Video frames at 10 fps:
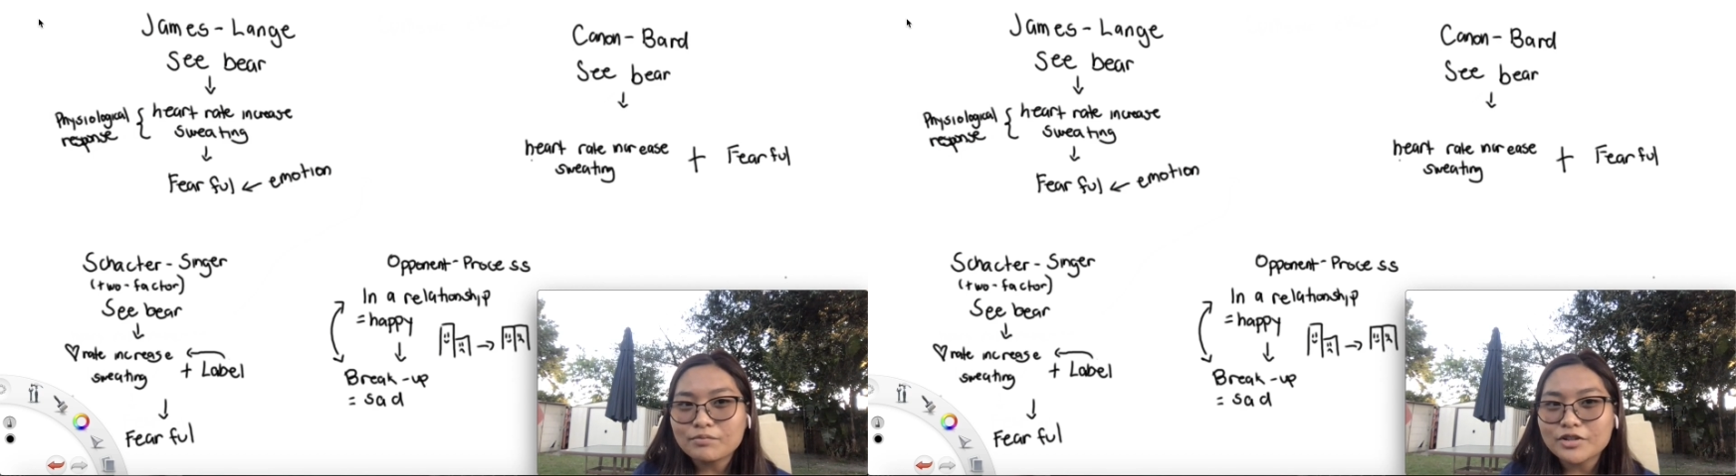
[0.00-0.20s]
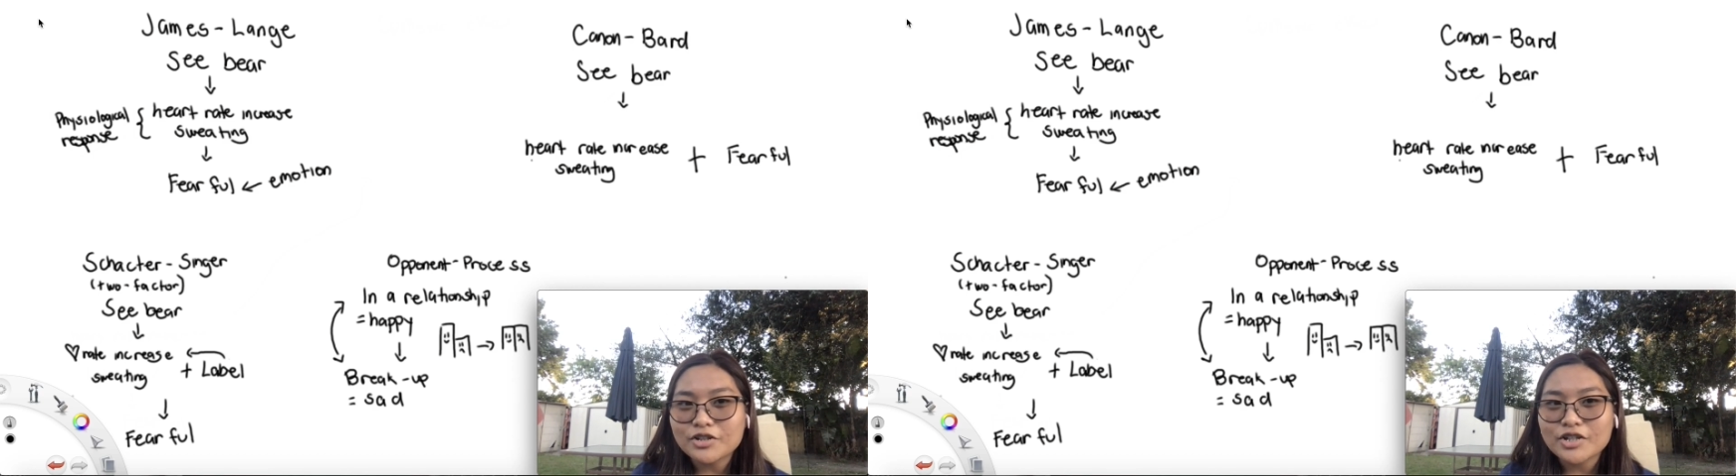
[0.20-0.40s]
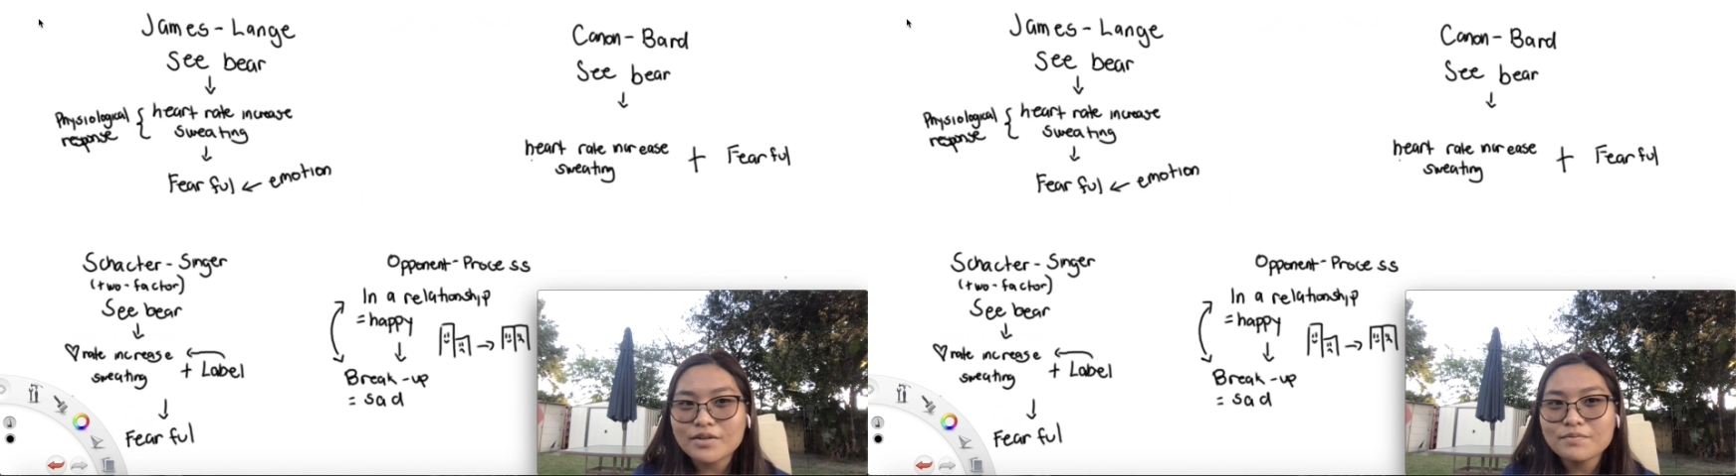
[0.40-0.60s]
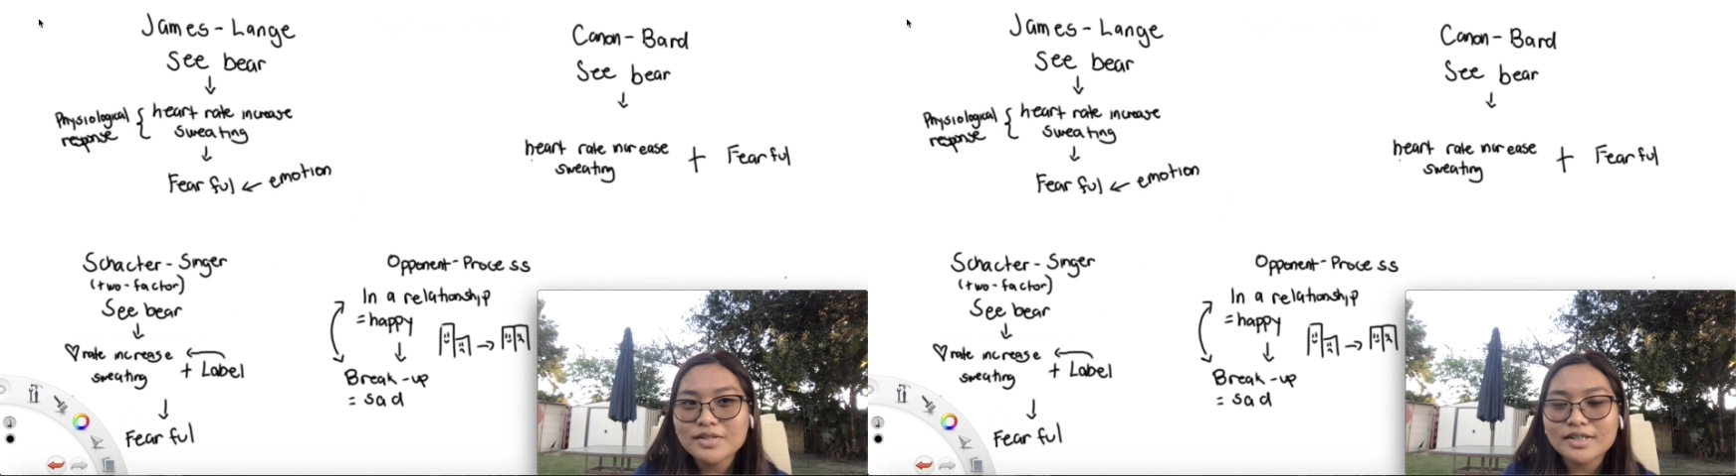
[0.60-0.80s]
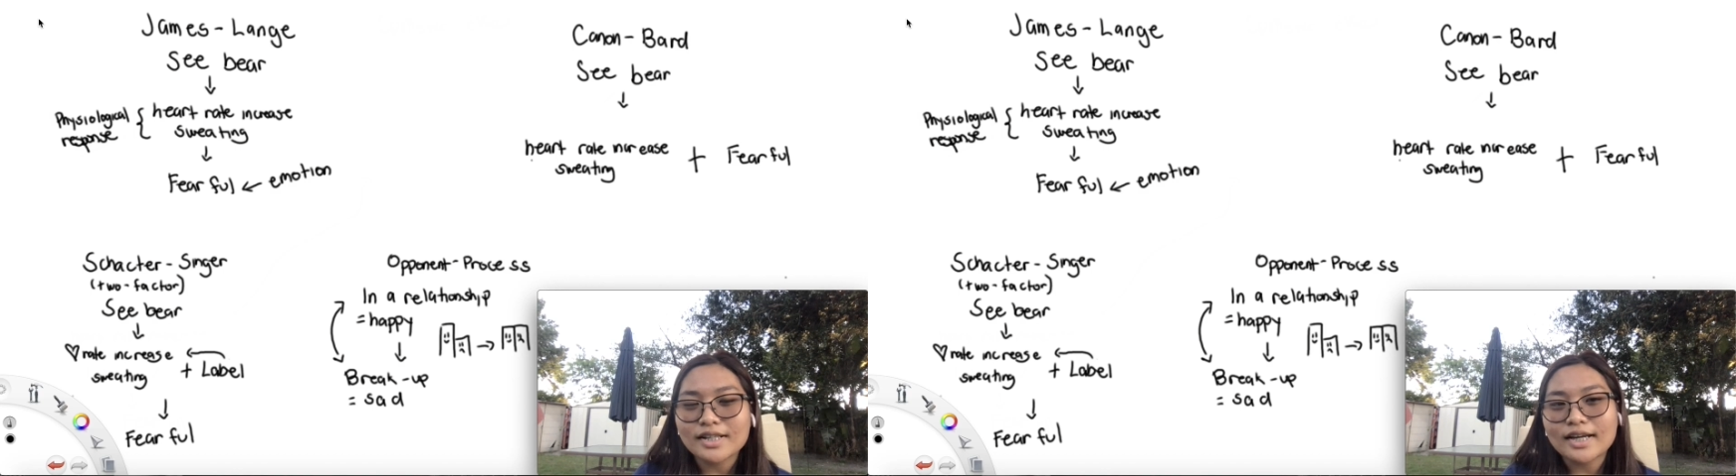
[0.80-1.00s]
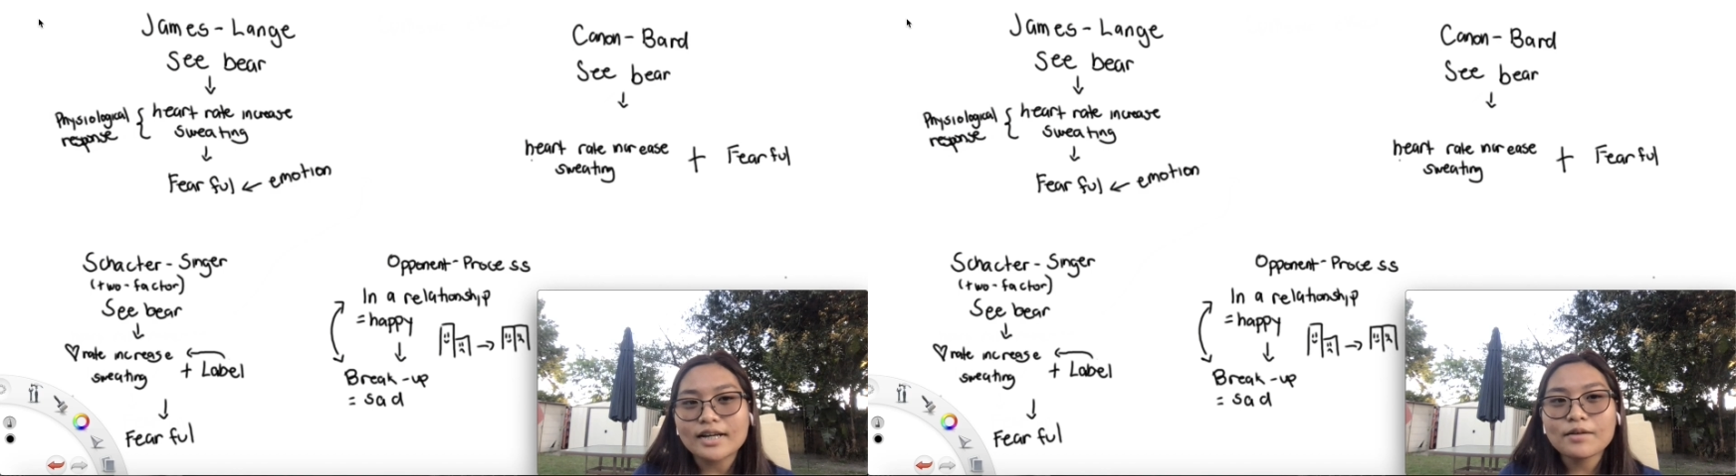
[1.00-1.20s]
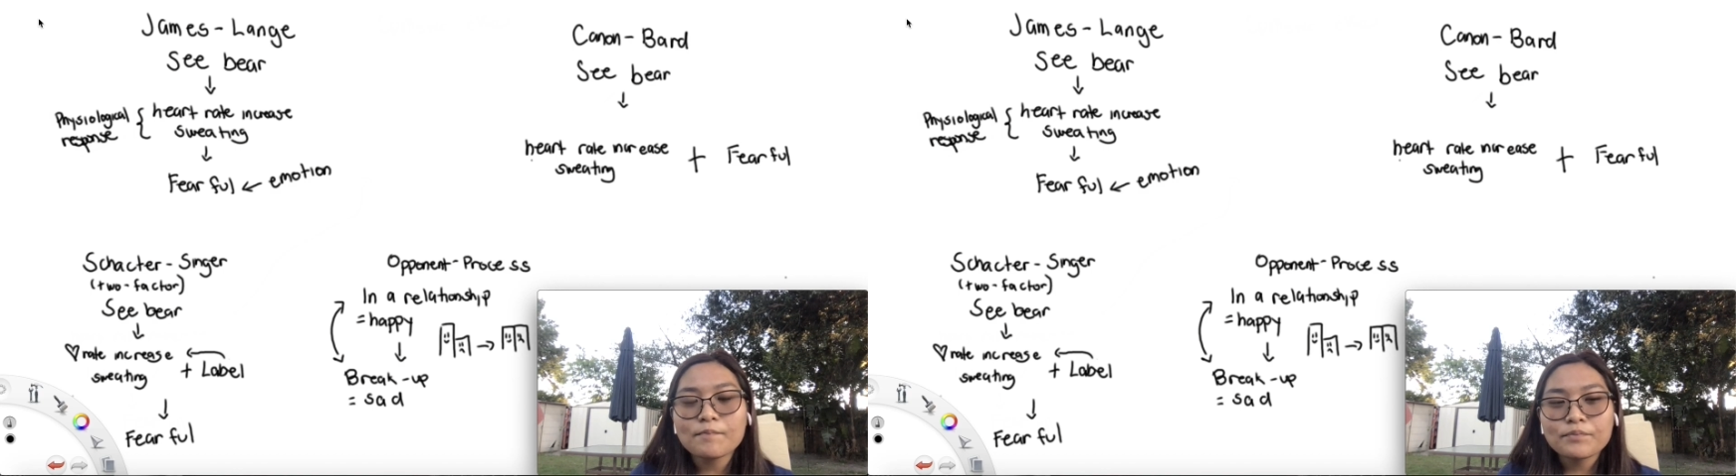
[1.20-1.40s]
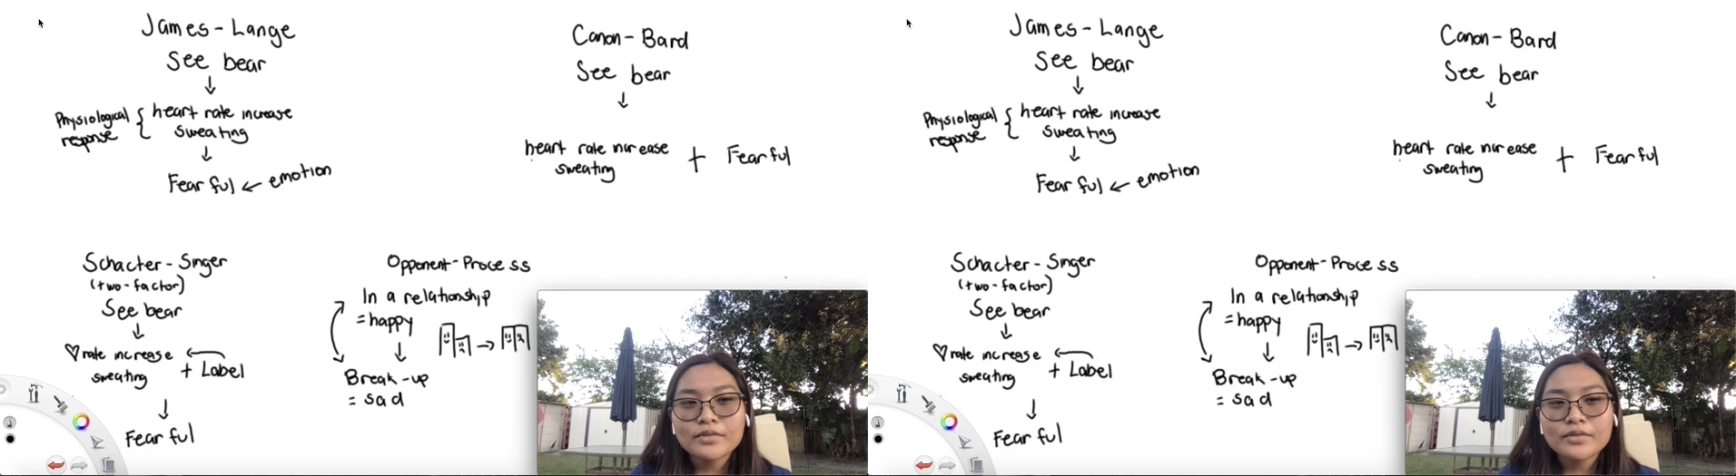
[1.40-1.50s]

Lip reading: the James Lang